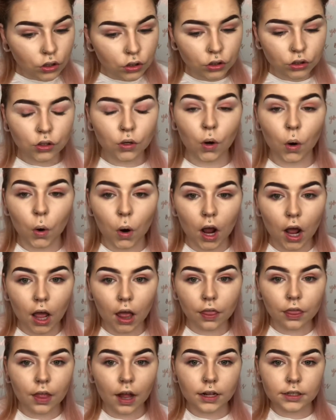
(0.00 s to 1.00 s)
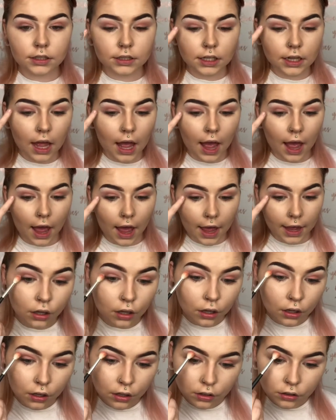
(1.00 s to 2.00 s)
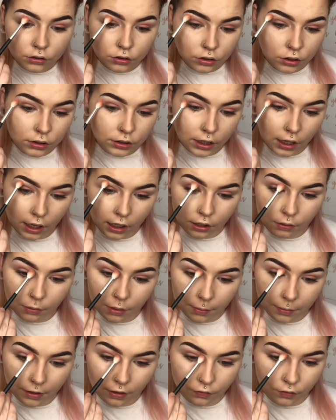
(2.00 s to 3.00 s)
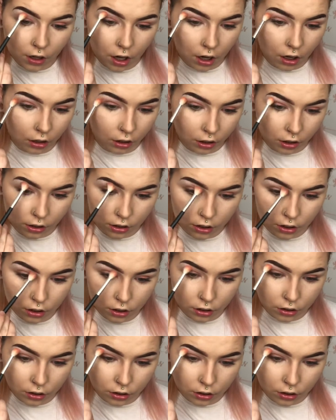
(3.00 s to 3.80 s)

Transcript: So that's the eye, just to add a wee bit of colour.